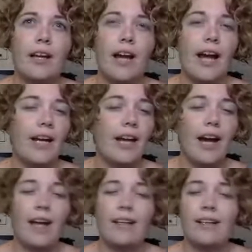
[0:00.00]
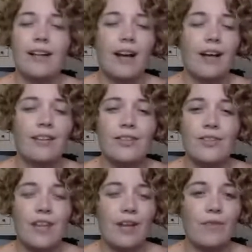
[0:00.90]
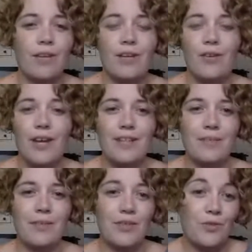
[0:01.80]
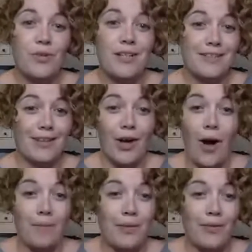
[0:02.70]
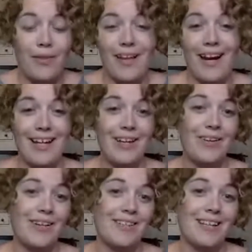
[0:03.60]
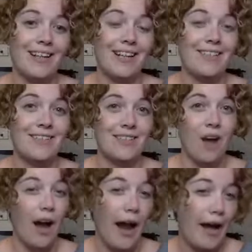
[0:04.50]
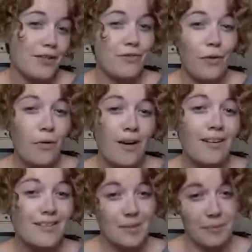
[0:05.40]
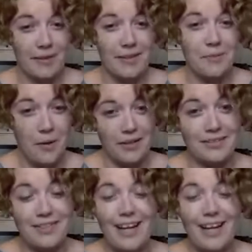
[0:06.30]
And I just kind of reiterate some of the stories, and the common thread that I hear is that it's not asked for, typically, one.